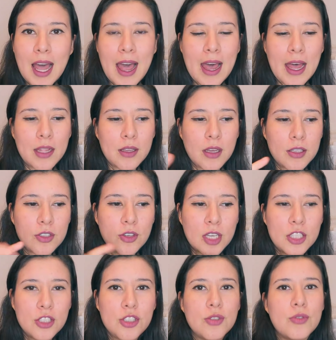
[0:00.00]
and you
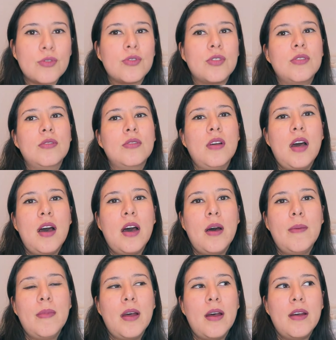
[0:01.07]
can choose
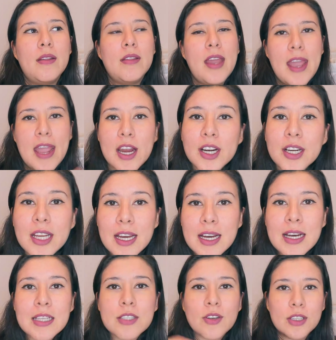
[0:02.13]
the
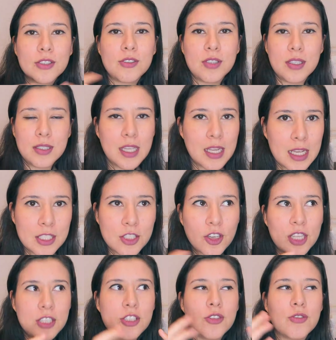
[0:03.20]
areas, you can choose the cities,
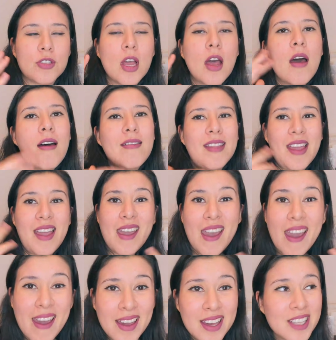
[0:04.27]
you can choose the
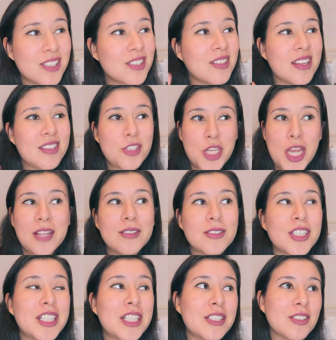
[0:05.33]
age, the
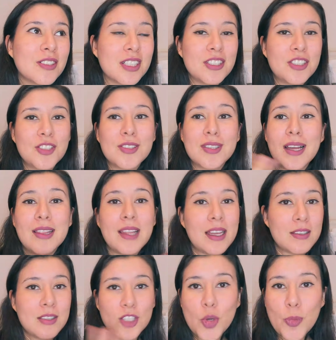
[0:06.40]
gender, you can choose
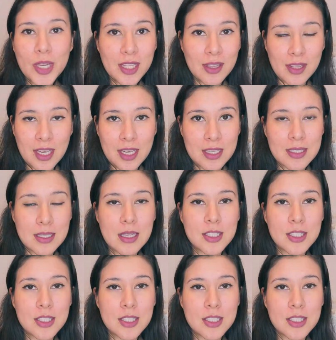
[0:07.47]
like so many things,